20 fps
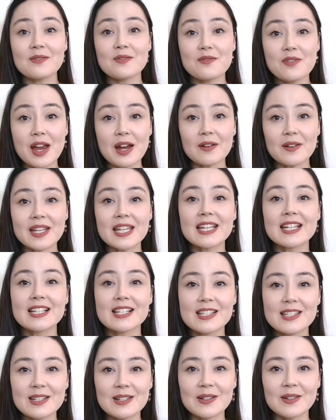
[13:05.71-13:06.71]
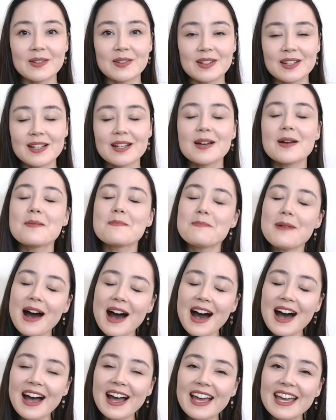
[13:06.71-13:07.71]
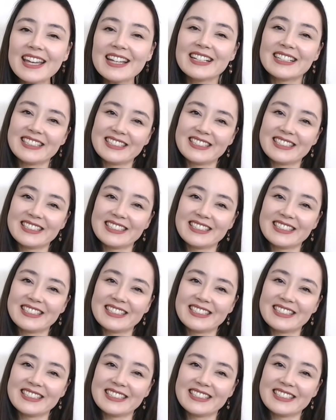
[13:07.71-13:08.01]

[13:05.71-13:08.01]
very soon. Bye.